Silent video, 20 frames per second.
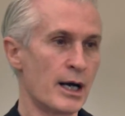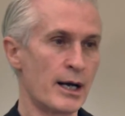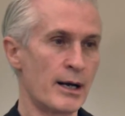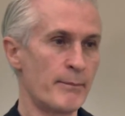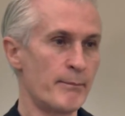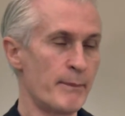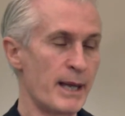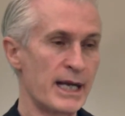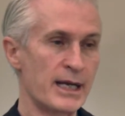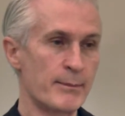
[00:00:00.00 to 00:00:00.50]

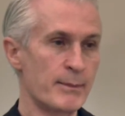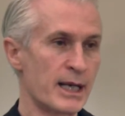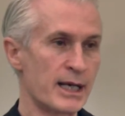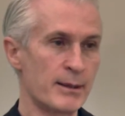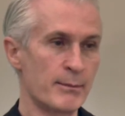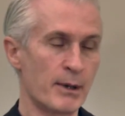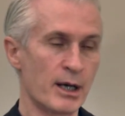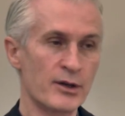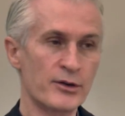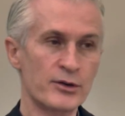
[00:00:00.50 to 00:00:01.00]
many, many
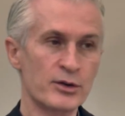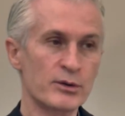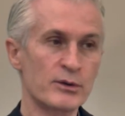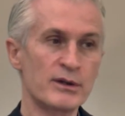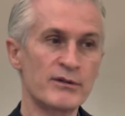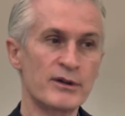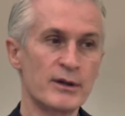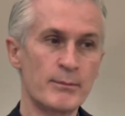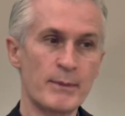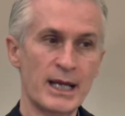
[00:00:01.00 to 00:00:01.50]
months or
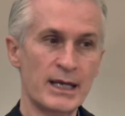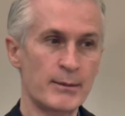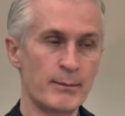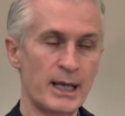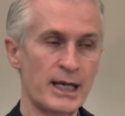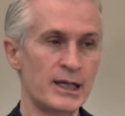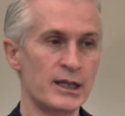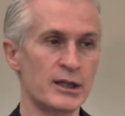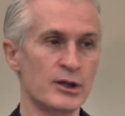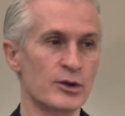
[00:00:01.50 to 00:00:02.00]
even many,
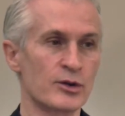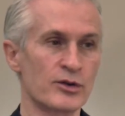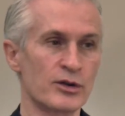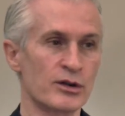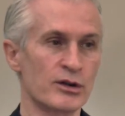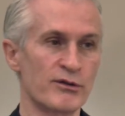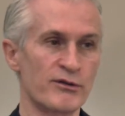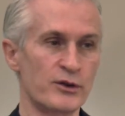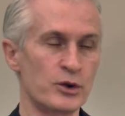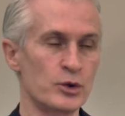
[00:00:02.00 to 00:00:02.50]
many years in
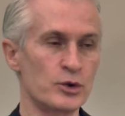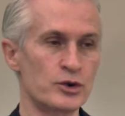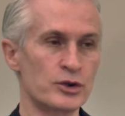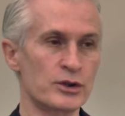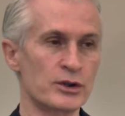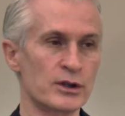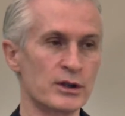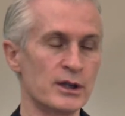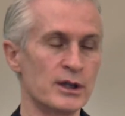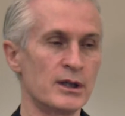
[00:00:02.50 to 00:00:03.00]
the
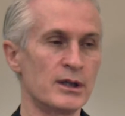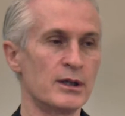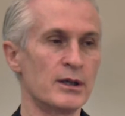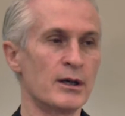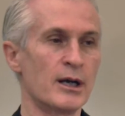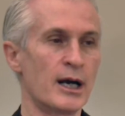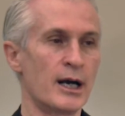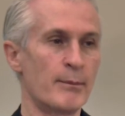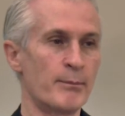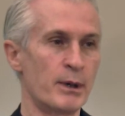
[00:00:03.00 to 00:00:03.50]
future,
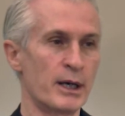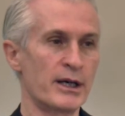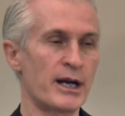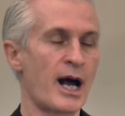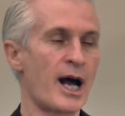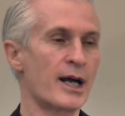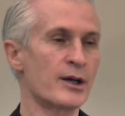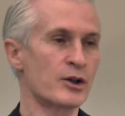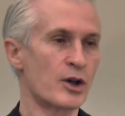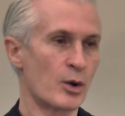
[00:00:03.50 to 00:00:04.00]
but
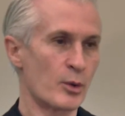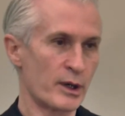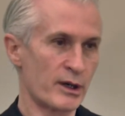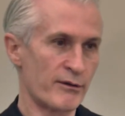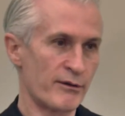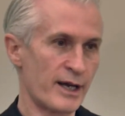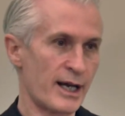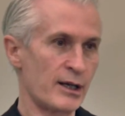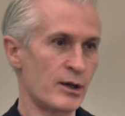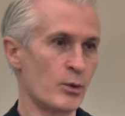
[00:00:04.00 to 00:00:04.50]
ongoing
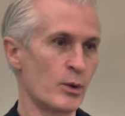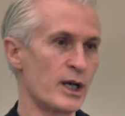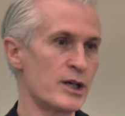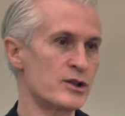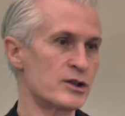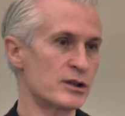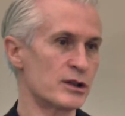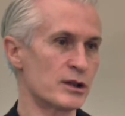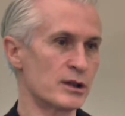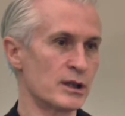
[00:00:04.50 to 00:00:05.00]

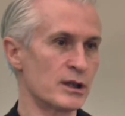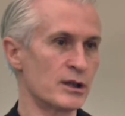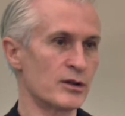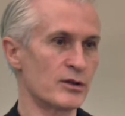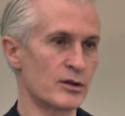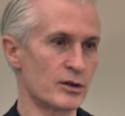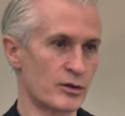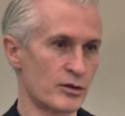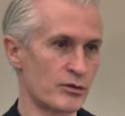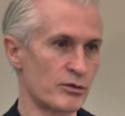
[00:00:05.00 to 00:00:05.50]
evaluation
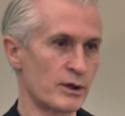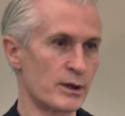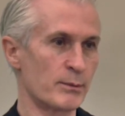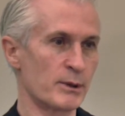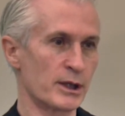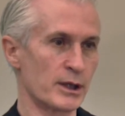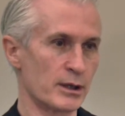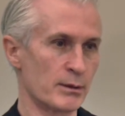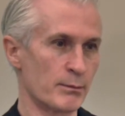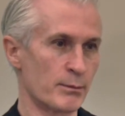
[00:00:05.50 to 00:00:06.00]
is
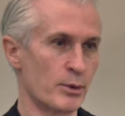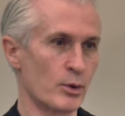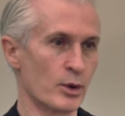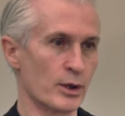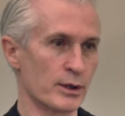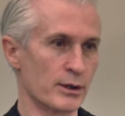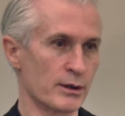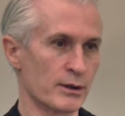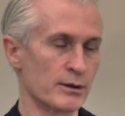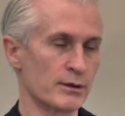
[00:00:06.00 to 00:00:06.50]
extremely
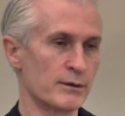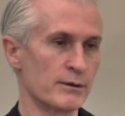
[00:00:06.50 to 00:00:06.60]
important.